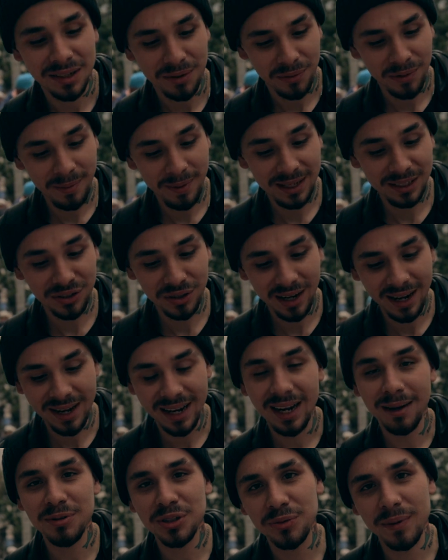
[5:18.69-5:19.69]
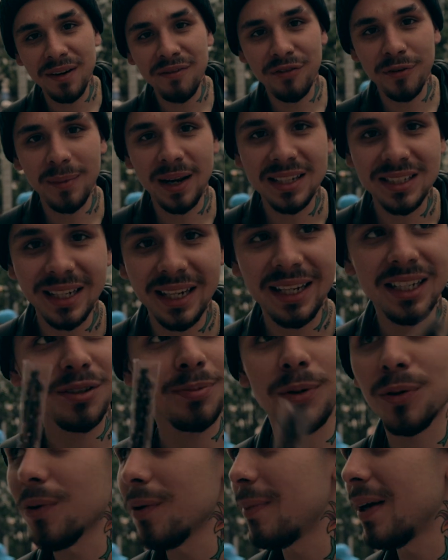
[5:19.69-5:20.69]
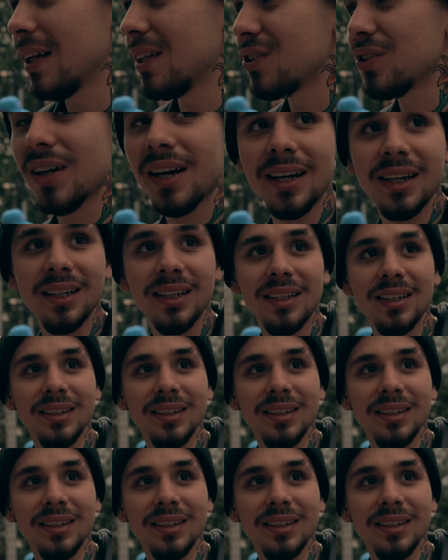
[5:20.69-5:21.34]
we're about to try it. I'm just waiting for my change, but we're about to try it.